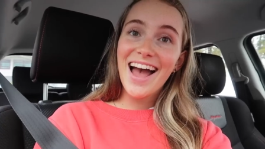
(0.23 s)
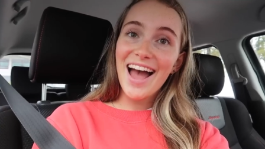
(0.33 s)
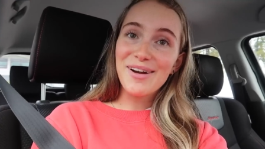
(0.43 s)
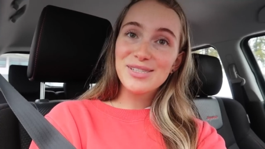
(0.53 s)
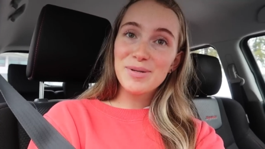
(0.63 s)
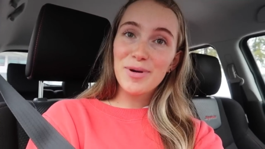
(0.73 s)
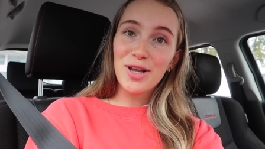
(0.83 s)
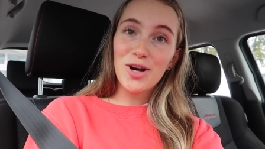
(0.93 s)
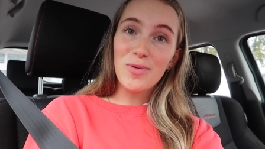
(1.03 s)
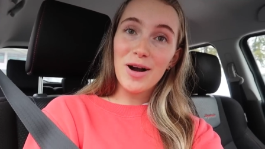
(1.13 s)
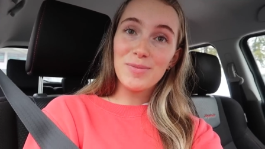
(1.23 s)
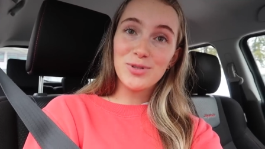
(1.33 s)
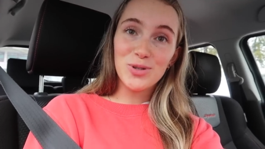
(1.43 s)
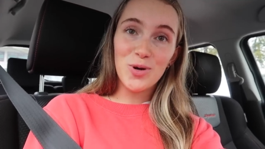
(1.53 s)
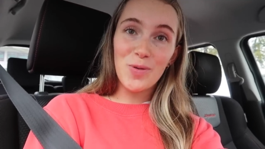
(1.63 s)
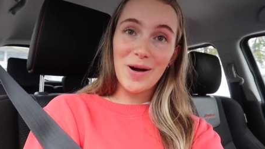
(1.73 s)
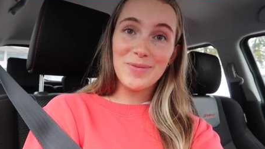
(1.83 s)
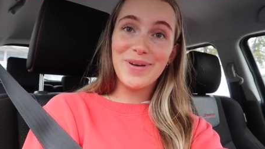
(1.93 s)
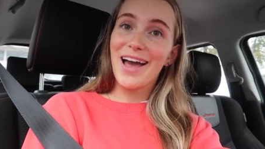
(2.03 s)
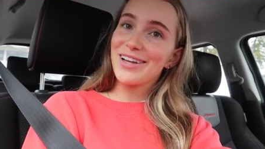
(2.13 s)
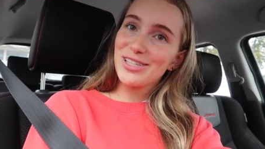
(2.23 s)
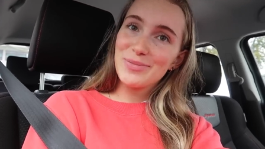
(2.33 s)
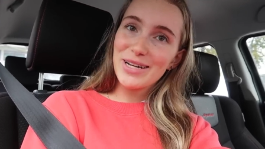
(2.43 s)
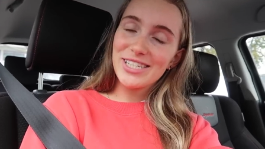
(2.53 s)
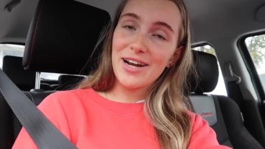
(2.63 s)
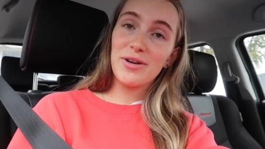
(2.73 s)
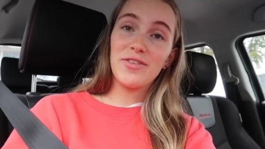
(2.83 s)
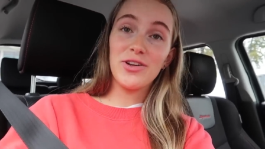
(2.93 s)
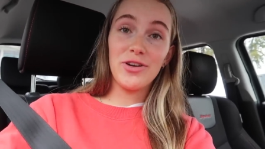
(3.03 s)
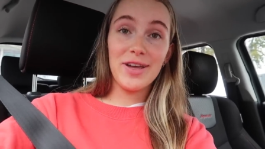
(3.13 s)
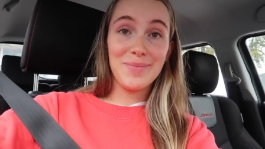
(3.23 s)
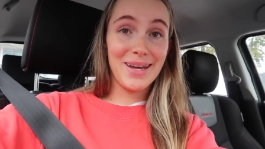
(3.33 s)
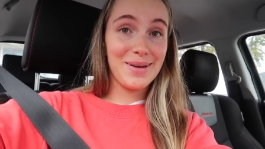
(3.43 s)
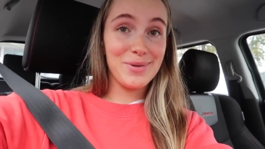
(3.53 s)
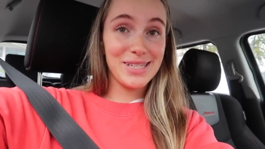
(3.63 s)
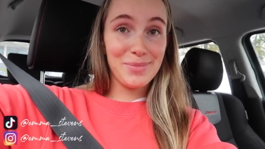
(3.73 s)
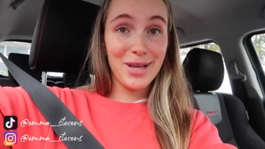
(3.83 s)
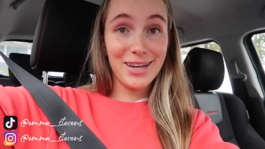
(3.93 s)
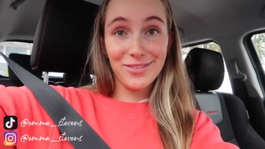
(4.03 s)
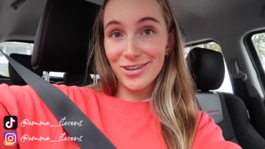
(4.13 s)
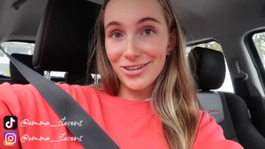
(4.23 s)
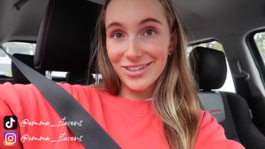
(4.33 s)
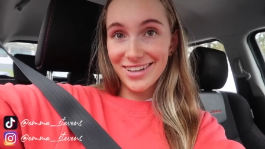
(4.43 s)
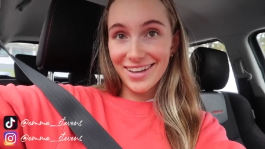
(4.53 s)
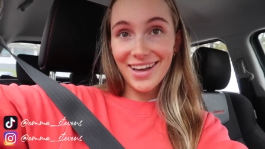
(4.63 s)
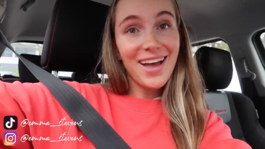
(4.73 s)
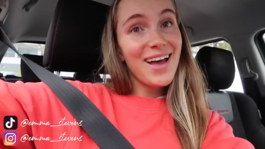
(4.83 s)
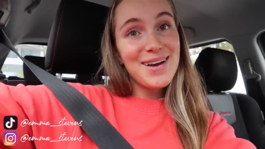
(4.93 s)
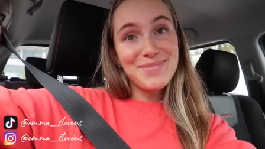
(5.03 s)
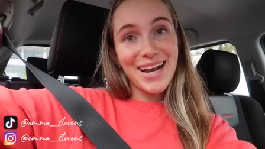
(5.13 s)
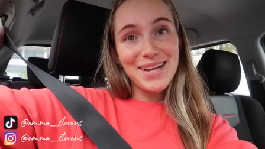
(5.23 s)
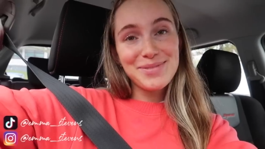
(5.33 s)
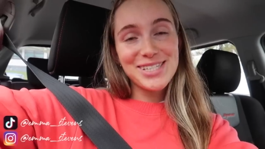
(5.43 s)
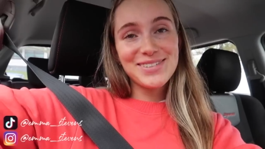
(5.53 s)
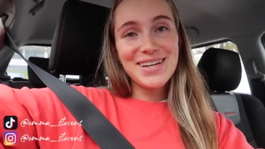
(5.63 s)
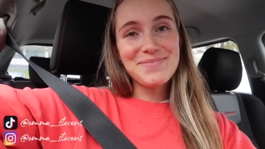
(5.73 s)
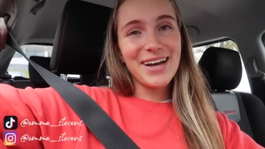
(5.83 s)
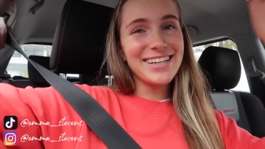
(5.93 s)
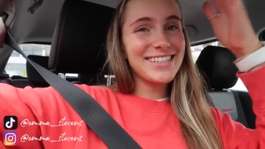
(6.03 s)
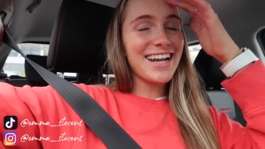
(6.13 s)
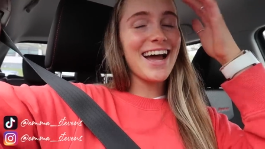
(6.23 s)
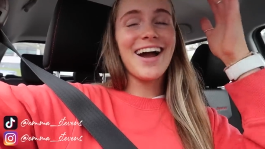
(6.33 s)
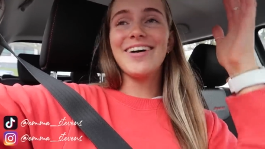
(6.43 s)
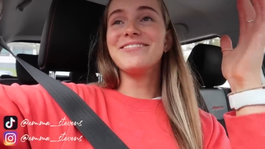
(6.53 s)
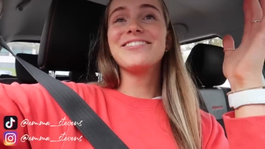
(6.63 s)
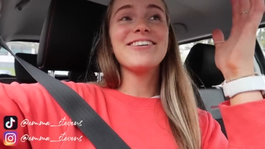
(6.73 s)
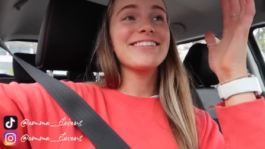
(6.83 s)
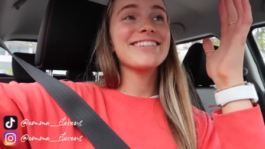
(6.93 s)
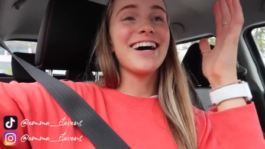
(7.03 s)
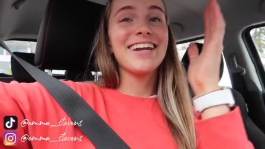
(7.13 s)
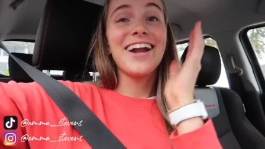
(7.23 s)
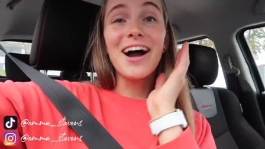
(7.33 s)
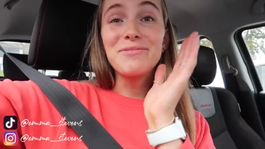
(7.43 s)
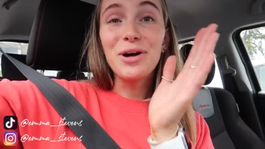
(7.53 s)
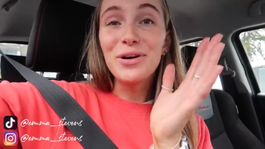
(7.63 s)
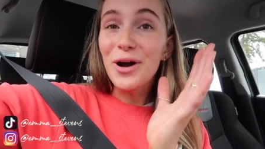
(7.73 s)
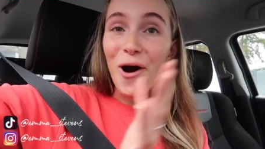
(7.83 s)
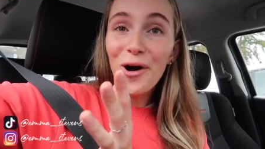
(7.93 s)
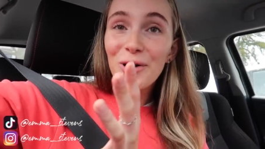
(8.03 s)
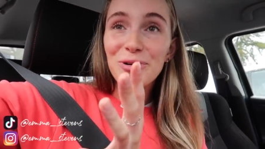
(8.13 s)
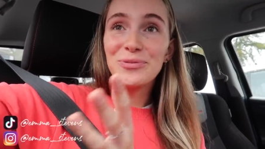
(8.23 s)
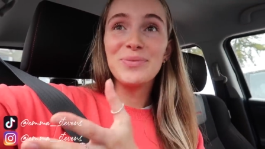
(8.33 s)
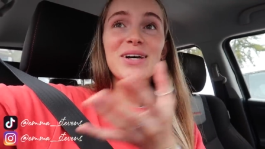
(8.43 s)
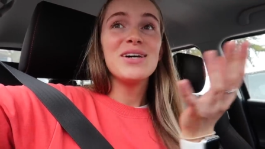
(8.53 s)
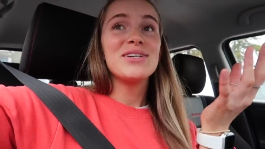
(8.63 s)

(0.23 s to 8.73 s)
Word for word: Hey, what's up, hello, welcome to or welcome back to my channel. If you're new here, my name is Emma, and if you're not new here, my name is still Emma, and today I'm so excited, I'm going home.